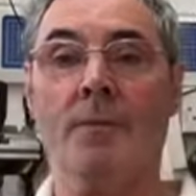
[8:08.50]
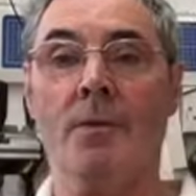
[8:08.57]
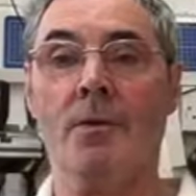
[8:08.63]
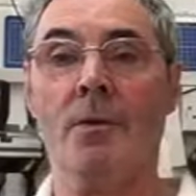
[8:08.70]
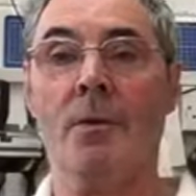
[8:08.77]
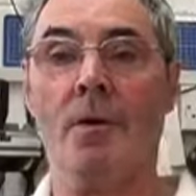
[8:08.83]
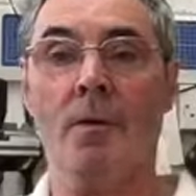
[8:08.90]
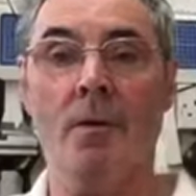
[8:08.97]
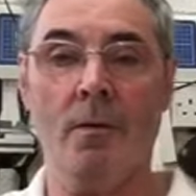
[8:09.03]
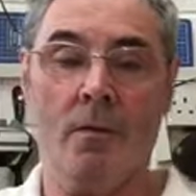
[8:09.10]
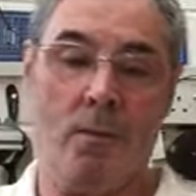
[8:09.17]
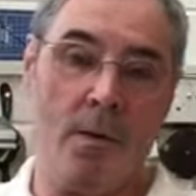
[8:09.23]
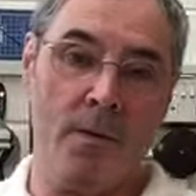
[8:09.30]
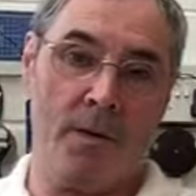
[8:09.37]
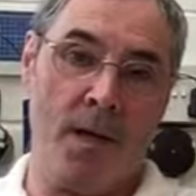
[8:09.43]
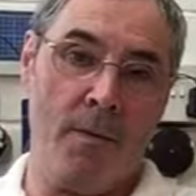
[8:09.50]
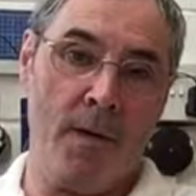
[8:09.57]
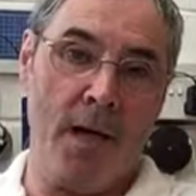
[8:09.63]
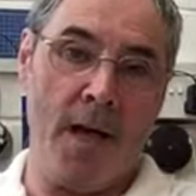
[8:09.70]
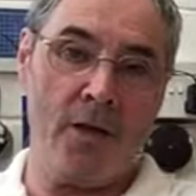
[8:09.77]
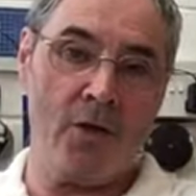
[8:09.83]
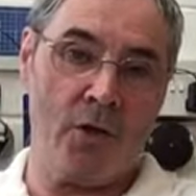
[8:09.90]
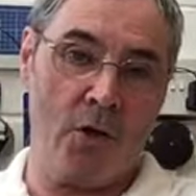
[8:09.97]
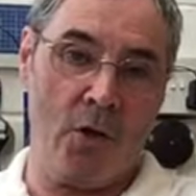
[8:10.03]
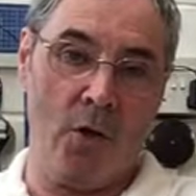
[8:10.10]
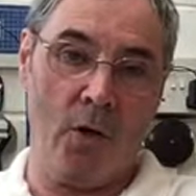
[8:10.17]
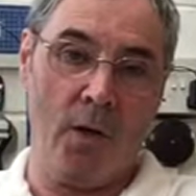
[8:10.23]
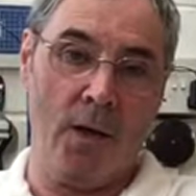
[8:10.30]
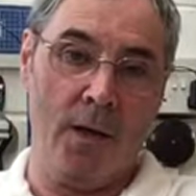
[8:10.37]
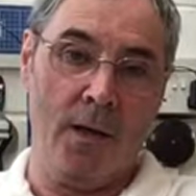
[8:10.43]
to what seemed ages
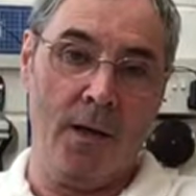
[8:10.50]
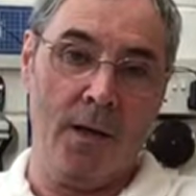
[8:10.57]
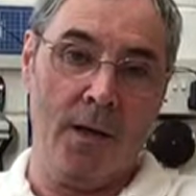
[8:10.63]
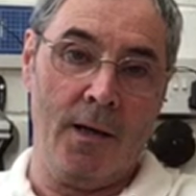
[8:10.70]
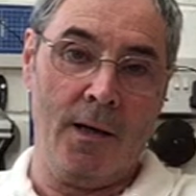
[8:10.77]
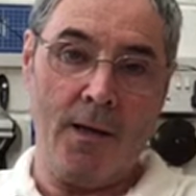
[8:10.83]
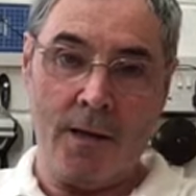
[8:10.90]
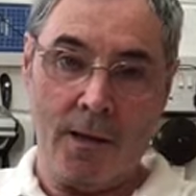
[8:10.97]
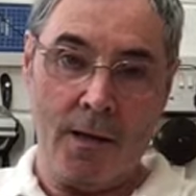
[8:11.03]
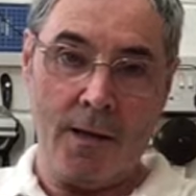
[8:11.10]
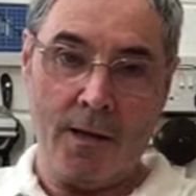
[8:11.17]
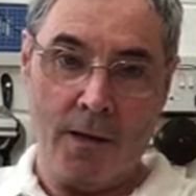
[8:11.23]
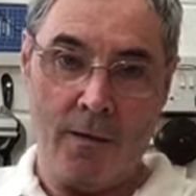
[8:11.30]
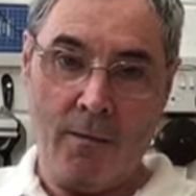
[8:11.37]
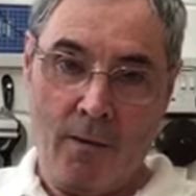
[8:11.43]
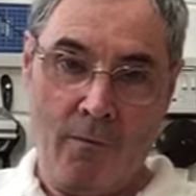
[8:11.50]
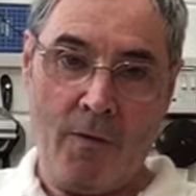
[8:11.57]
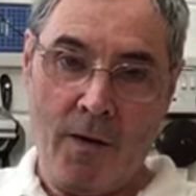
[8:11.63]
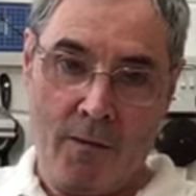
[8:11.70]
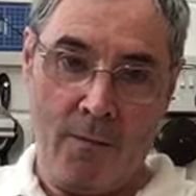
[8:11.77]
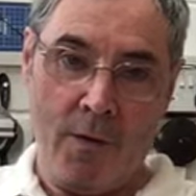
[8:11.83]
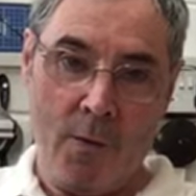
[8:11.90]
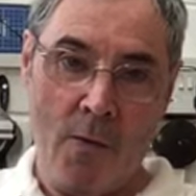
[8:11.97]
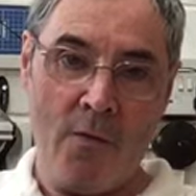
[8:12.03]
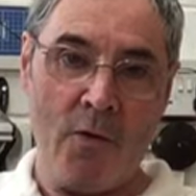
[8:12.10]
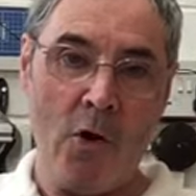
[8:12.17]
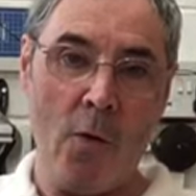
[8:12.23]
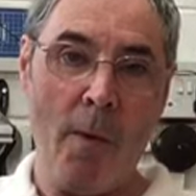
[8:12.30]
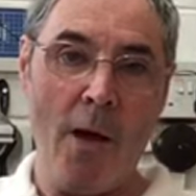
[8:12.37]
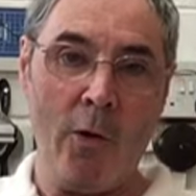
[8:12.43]
ago, and
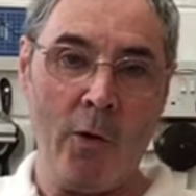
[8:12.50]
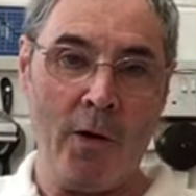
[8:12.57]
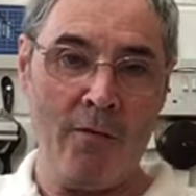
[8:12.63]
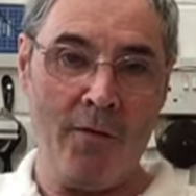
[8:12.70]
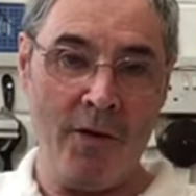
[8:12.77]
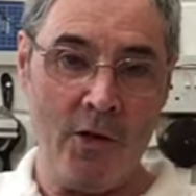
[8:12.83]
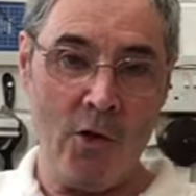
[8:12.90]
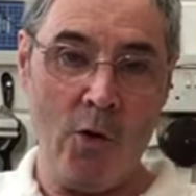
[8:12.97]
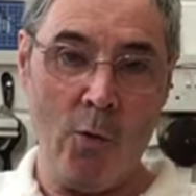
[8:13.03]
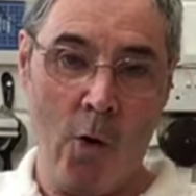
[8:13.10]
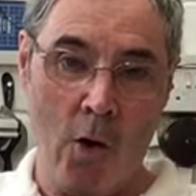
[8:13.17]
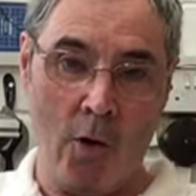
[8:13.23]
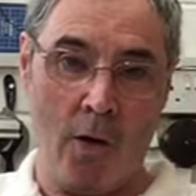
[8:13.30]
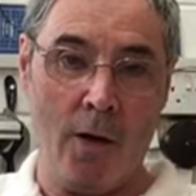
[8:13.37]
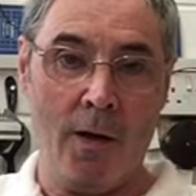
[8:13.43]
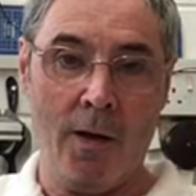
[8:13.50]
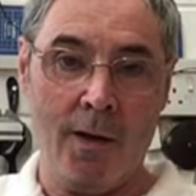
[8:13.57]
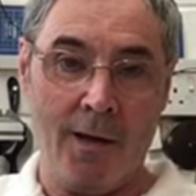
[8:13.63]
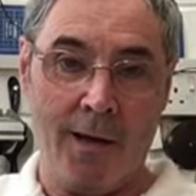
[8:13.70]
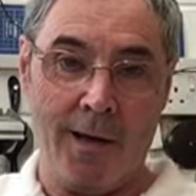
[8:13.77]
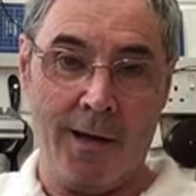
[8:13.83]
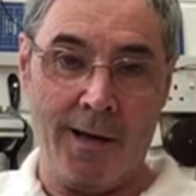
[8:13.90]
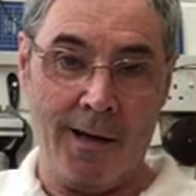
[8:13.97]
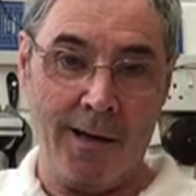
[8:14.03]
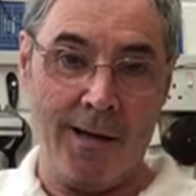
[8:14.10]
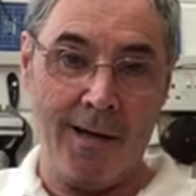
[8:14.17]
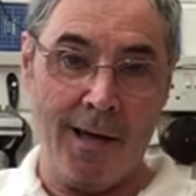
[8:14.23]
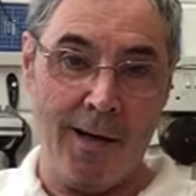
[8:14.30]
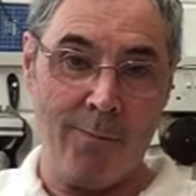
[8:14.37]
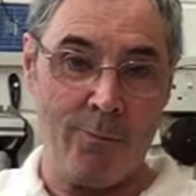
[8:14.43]
if you go back and look at video 1
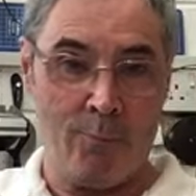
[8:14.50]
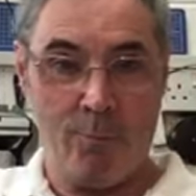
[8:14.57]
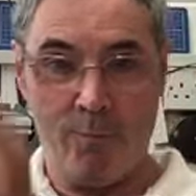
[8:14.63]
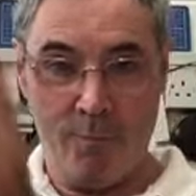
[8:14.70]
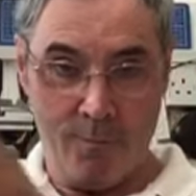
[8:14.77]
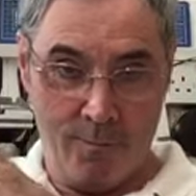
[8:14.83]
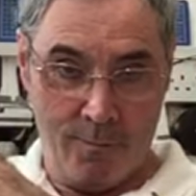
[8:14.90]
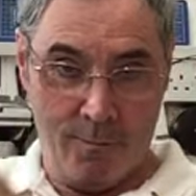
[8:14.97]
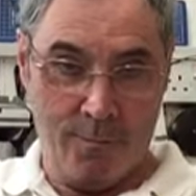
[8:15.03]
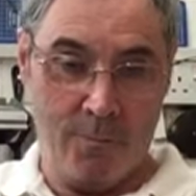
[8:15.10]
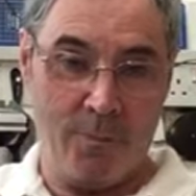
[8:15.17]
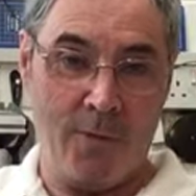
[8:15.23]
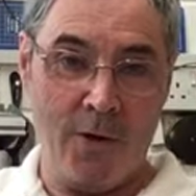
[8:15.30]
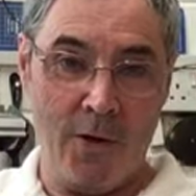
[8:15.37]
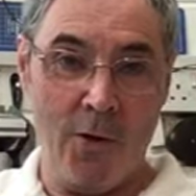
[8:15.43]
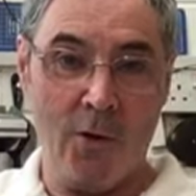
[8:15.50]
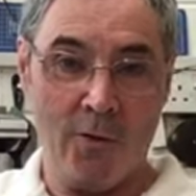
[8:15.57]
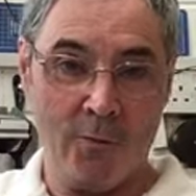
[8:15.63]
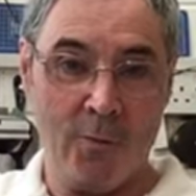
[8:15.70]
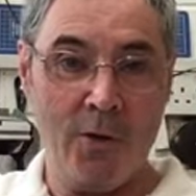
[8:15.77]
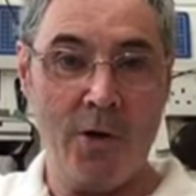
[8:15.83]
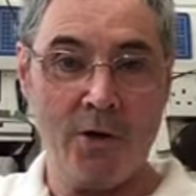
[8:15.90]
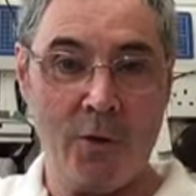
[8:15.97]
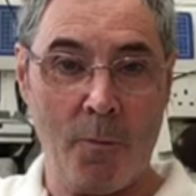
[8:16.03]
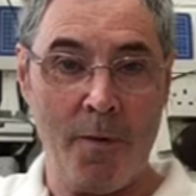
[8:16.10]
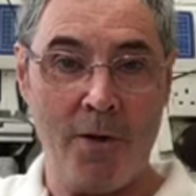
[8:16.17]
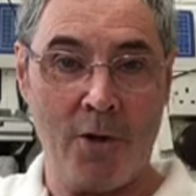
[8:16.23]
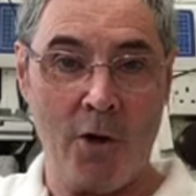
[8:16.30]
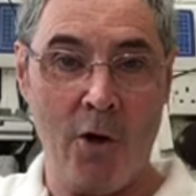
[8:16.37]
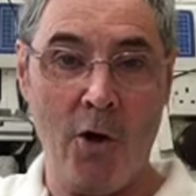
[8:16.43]
and the Worktop
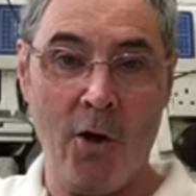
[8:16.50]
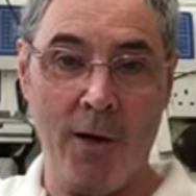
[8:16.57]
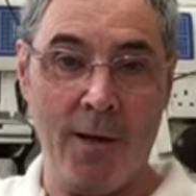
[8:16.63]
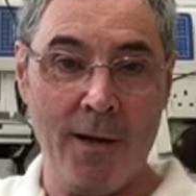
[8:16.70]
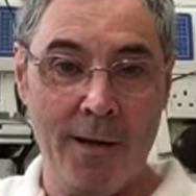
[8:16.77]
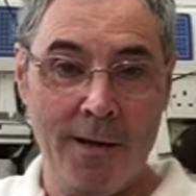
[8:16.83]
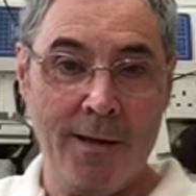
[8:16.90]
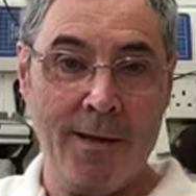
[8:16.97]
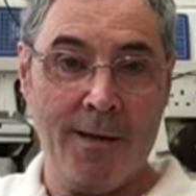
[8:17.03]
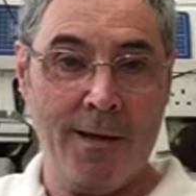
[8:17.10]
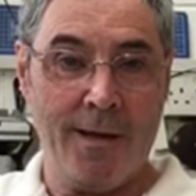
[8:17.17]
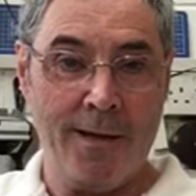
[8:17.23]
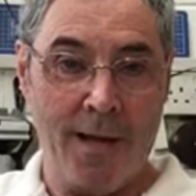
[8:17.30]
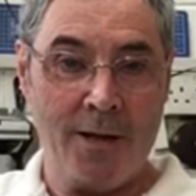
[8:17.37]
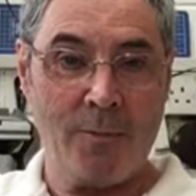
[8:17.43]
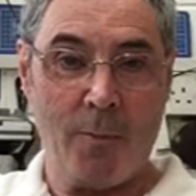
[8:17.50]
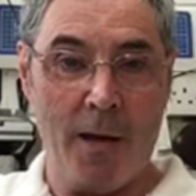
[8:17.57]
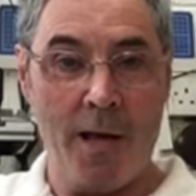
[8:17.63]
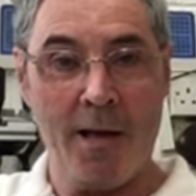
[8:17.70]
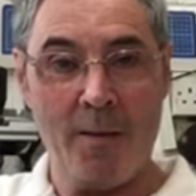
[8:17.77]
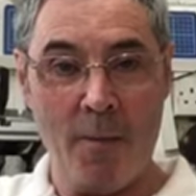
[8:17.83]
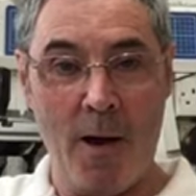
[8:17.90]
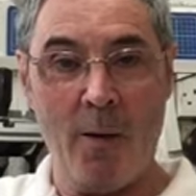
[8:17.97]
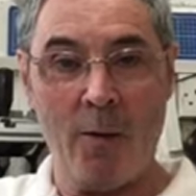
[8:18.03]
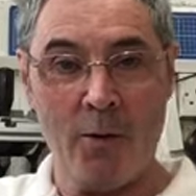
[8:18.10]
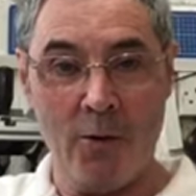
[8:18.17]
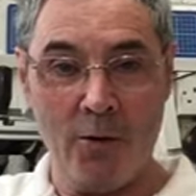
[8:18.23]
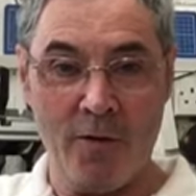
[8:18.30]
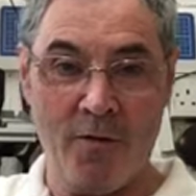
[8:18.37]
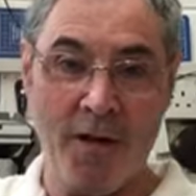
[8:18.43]
in the corner and explain about
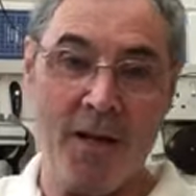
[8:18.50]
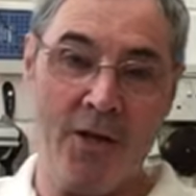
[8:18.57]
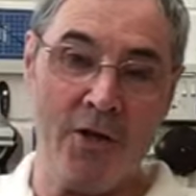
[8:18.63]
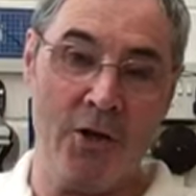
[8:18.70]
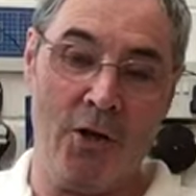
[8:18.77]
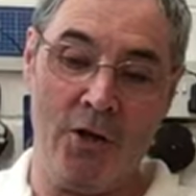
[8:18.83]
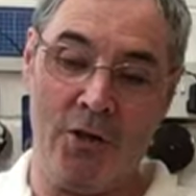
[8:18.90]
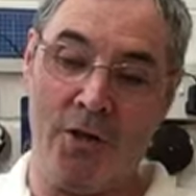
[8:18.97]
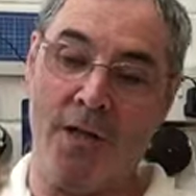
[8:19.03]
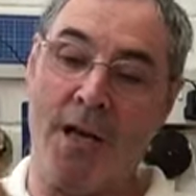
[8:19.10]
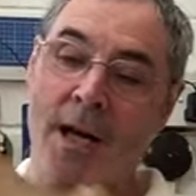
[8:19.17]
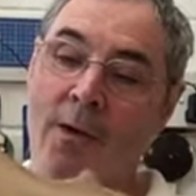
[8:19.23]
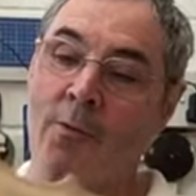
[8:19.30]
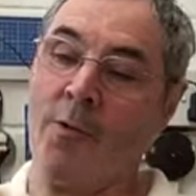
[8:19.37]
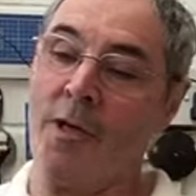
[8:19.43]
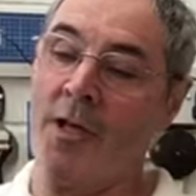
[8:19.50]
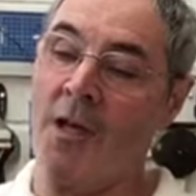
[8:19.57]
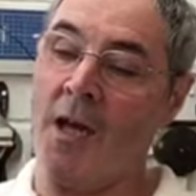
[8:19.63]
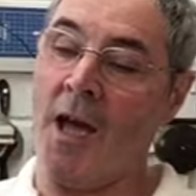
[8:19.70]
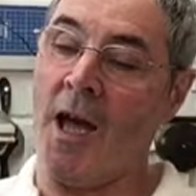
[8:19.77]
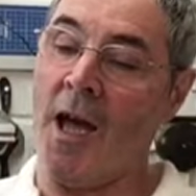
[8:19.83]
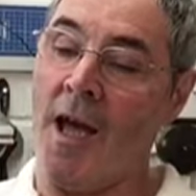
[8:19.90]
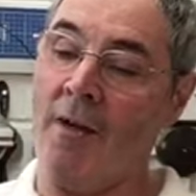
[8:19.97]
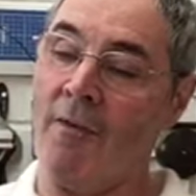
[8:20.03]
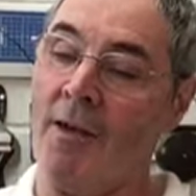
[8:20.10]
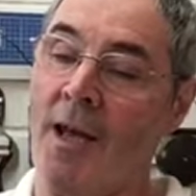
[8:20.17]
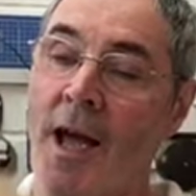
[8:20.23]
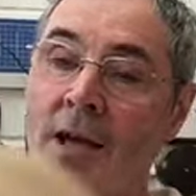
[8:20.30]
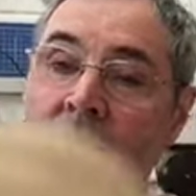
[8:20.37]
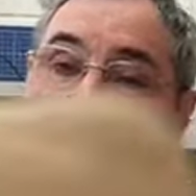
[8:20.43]
the finger joints and how would it carve, and
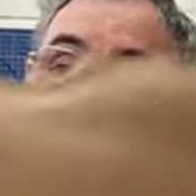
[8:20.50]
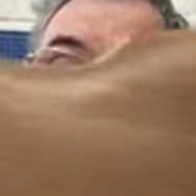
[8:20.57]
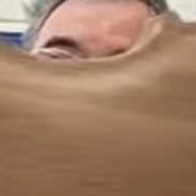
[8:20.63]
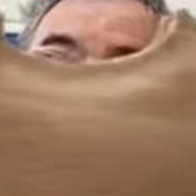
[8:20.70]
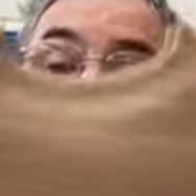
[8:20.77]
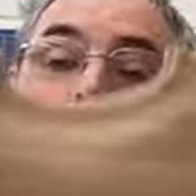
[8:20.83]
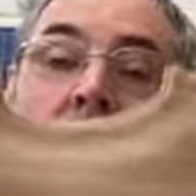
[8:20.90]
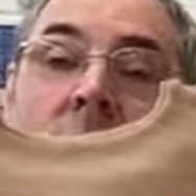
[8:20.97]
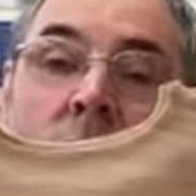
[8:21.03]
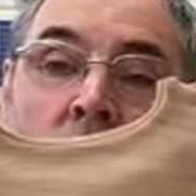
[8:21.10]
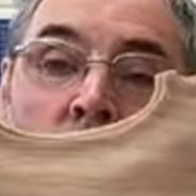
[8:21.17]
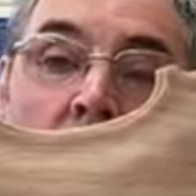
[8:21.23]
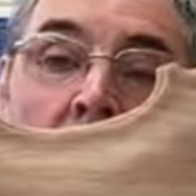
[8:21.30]
it hasn't come out too